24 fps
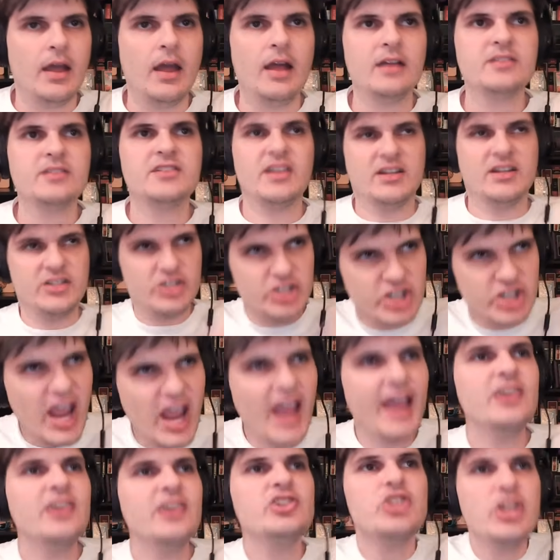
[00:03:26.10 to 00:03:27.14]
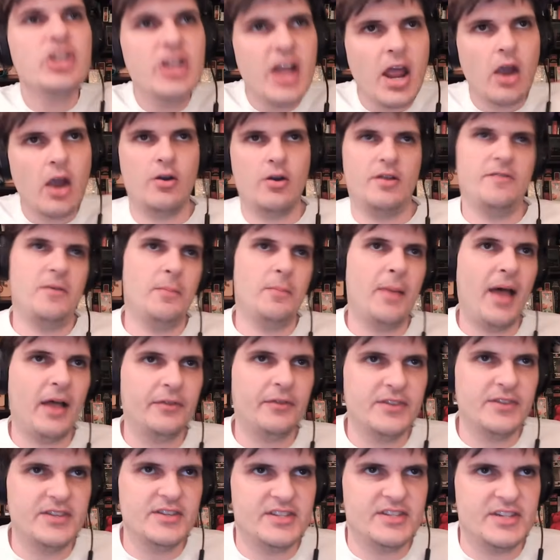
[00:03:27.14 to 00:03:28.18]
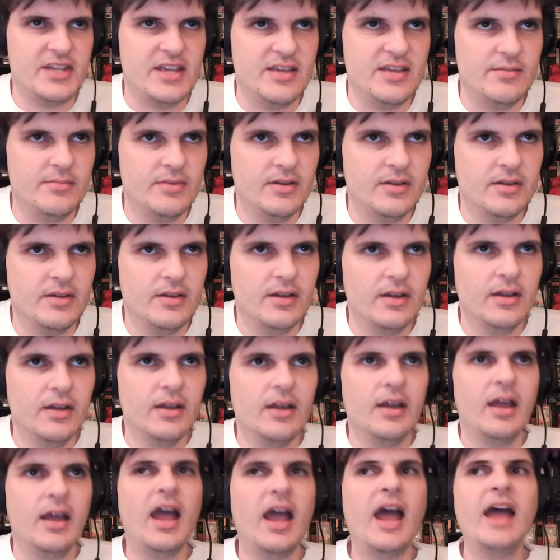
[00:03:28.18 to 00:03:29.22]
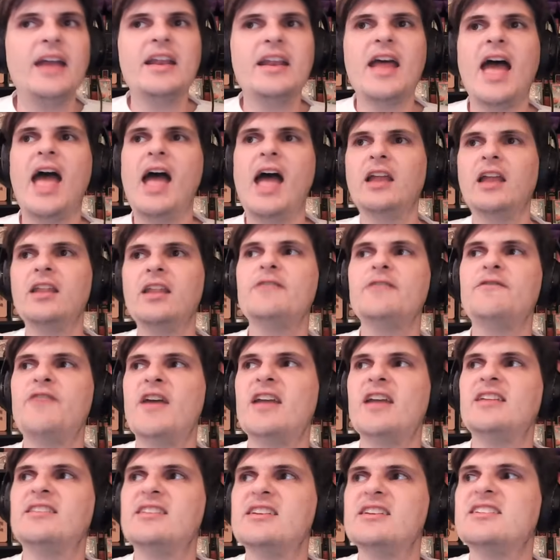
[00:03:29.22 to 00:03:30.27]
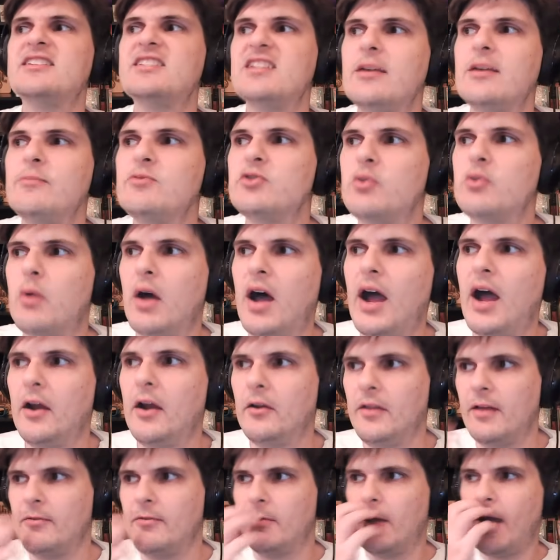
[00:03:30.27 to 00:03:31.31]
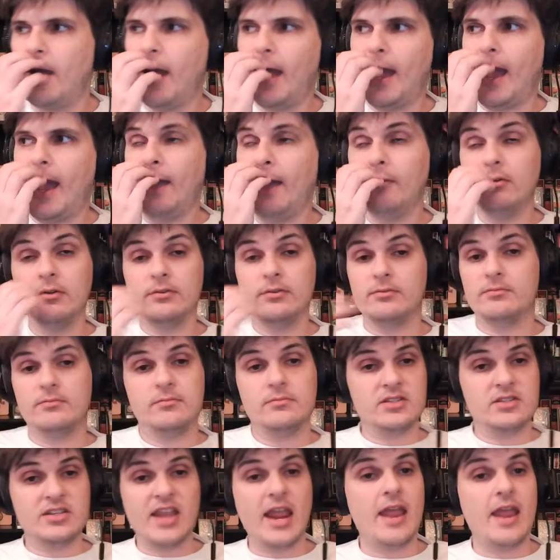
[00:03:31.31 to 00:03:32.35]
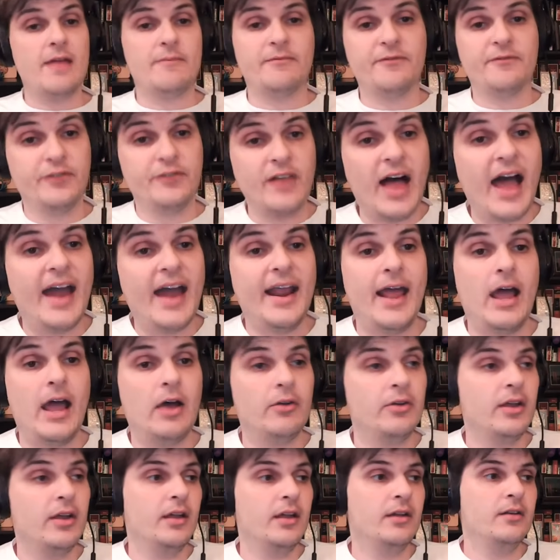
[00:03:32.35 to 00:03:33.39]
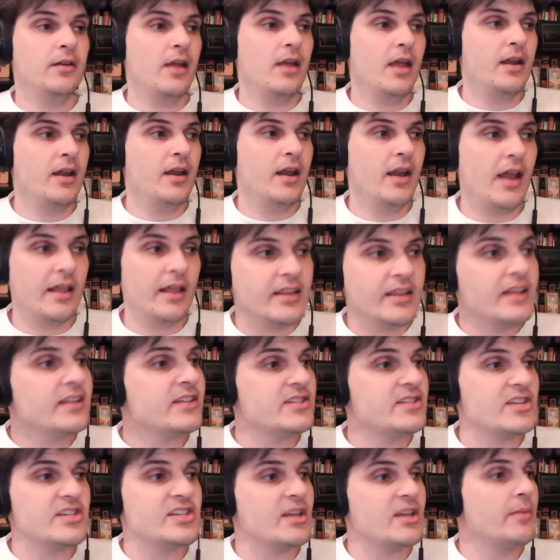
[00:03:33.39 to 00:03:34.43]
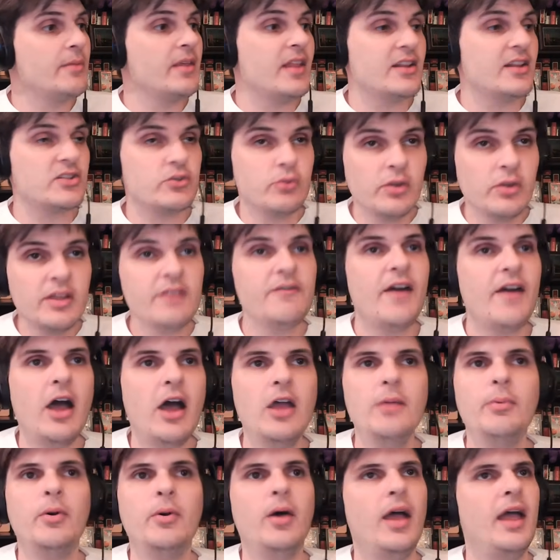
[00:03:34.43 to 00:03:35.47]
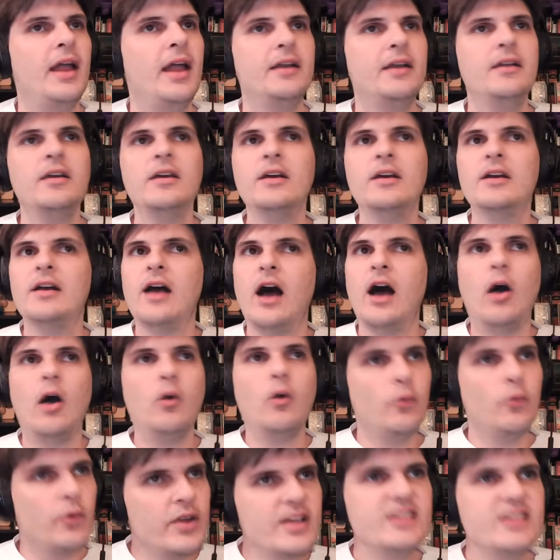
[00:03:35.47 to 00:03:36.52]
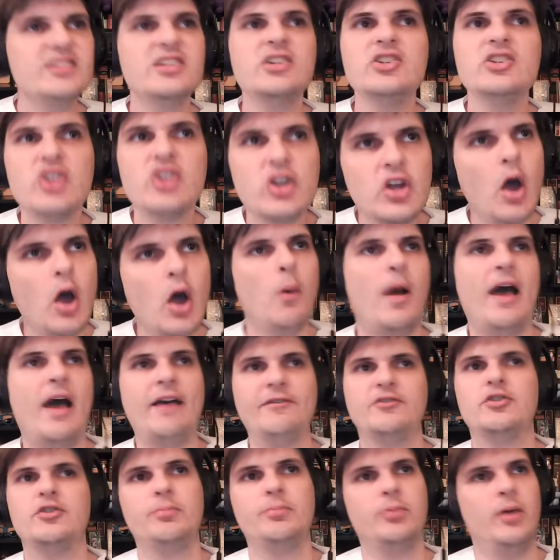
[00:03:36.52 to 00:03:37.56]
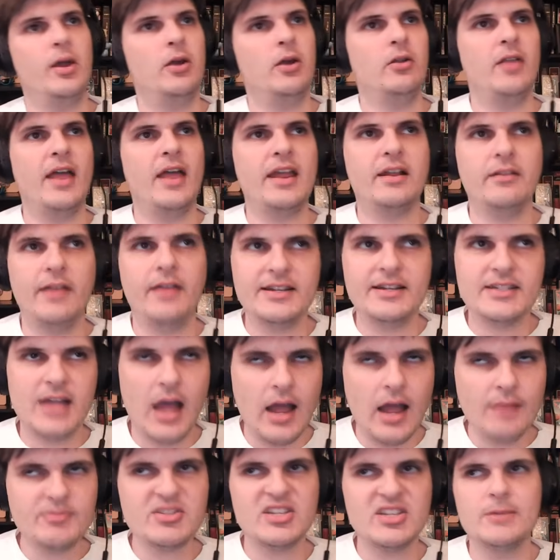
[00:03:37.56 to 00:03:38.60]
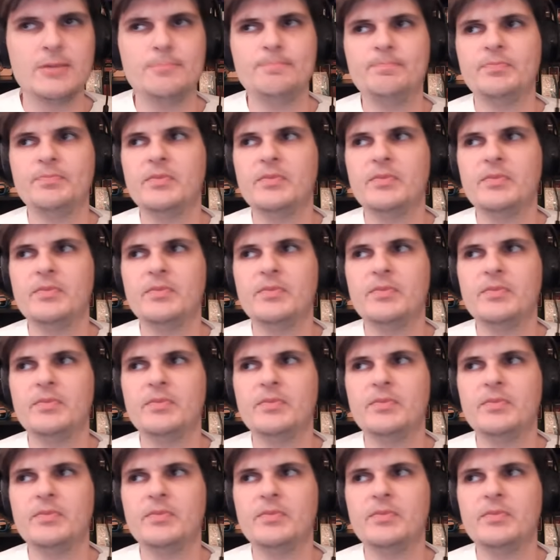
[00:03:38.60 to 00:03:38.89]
to change the narrative about this team, and to elevate this team to a higher level. I, I, will say it flat out, and and and I think this is something that's really valuable and a reason to go after a player like Klay Thompson.